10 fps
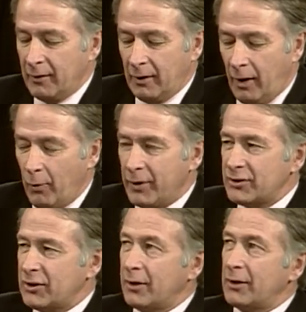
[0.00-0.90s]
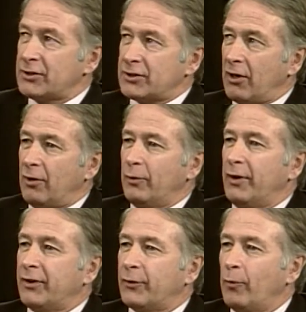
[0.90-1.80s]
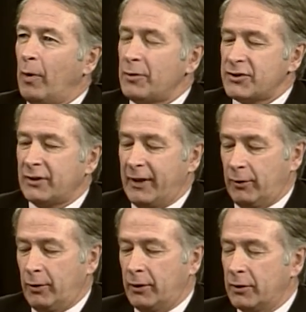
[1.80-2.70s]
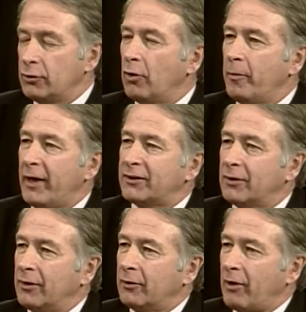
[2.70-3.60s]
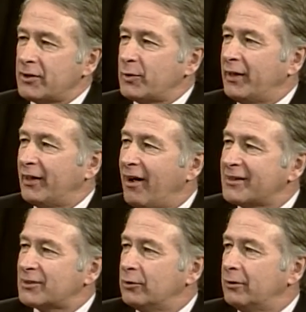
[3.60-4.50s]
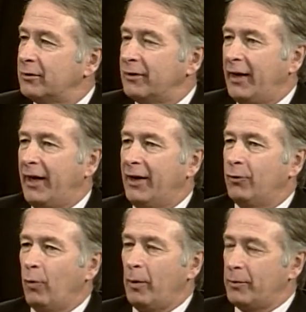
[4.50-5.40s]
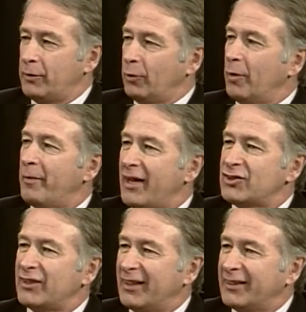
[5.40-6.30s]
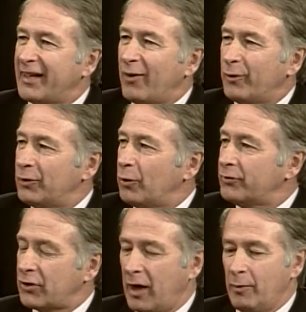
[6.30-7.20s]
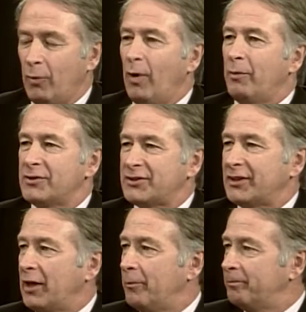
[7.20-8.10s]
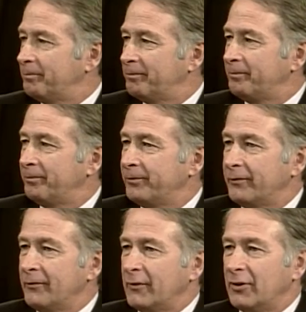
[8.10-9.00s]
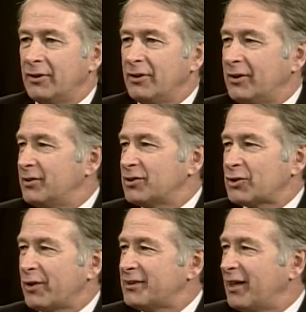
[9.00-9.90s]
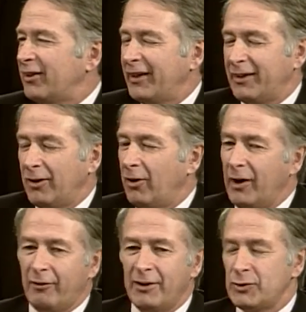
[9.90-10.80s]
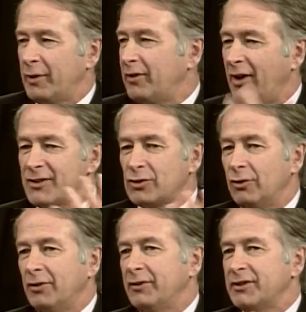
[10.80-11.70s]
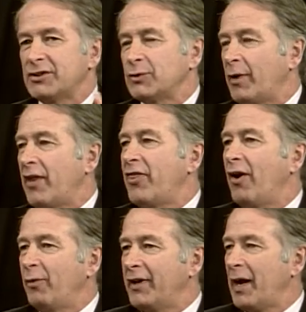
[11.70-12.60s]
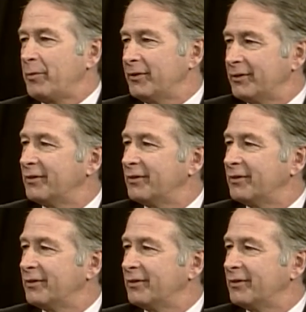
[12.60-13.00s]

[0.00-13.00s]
I wanted you to start with, what was it like, can you go back to graduating high school? And what were you imagining in that window of time and what was to come? Can you story tell like, oh, I graduated high school and this is what I thought would happen?